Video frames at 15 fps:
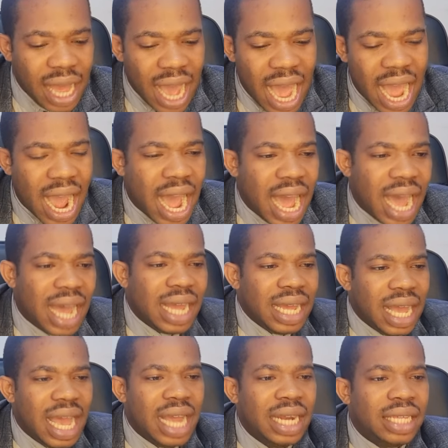
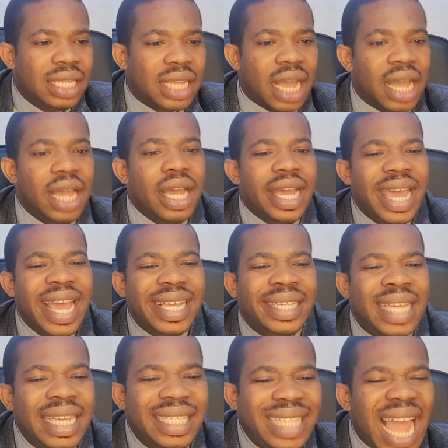a
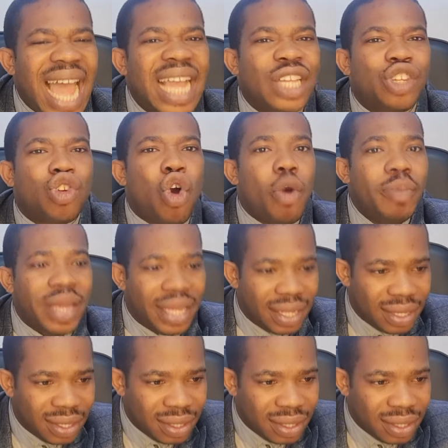sister is coming,